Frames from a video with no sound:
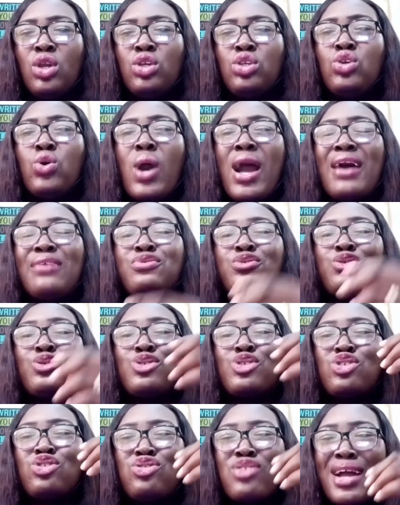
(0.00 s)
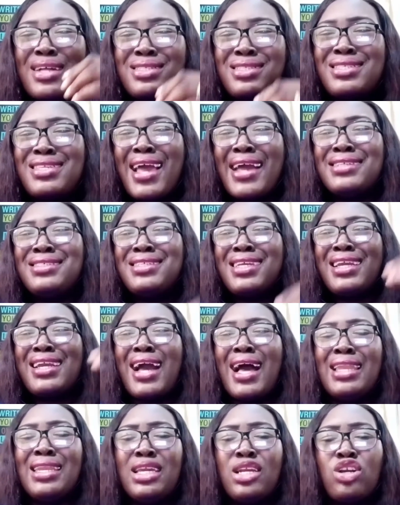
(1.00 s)
You have to
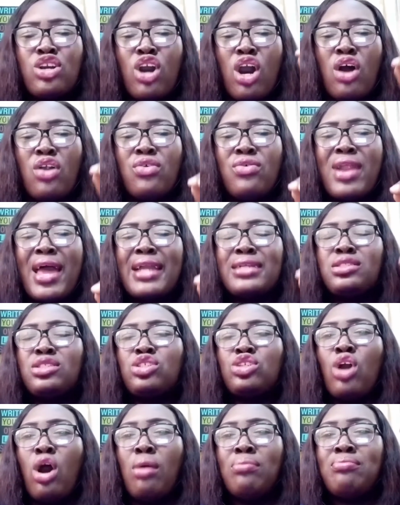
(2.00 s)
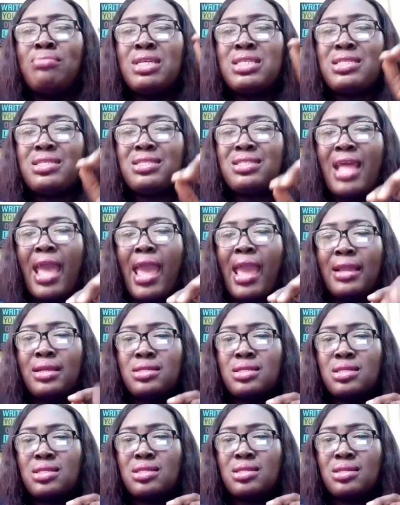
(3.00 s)
strategically correct your
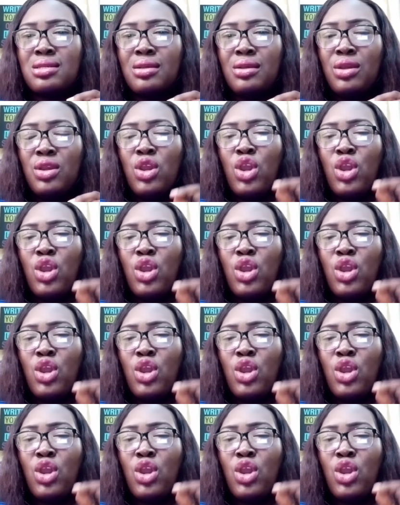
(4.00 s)
mistakes.